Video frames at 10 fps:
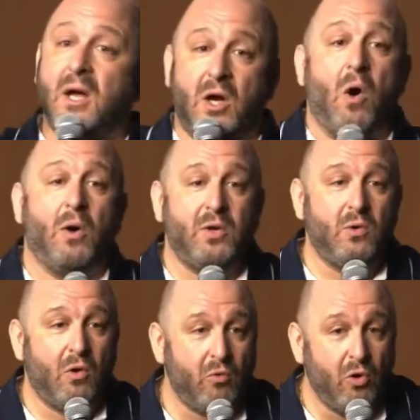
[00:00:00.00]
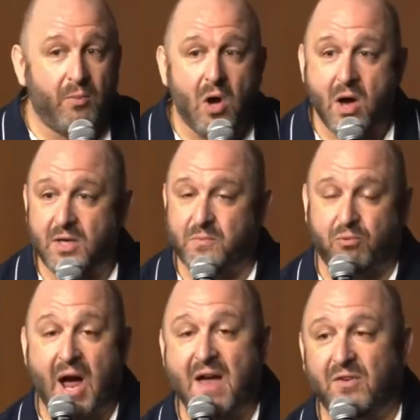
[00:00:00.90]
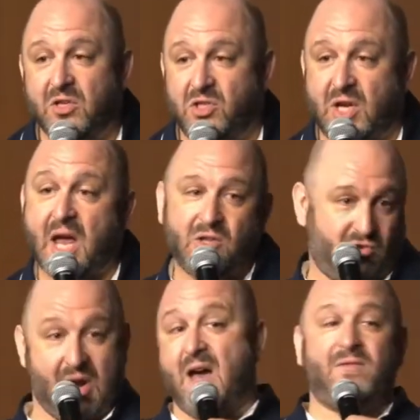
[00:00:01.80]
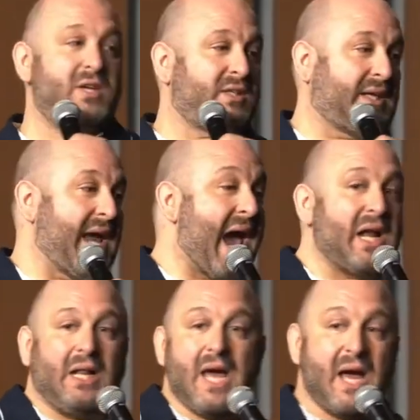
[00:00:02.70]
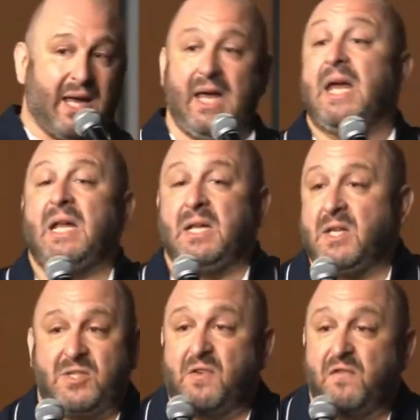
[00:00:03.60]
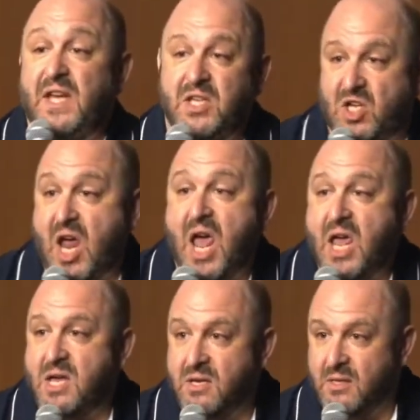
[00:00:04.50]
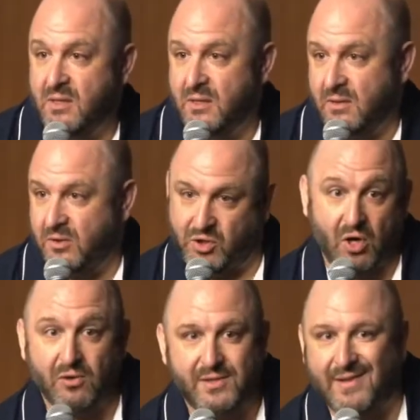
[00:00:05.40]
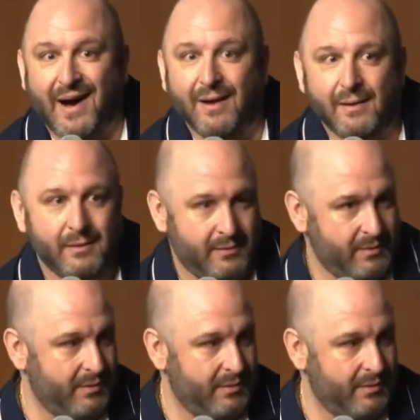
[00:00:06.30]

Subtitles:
going to Aruba on his private jet, driving his Cadillac, eating his ceviche on church dollar,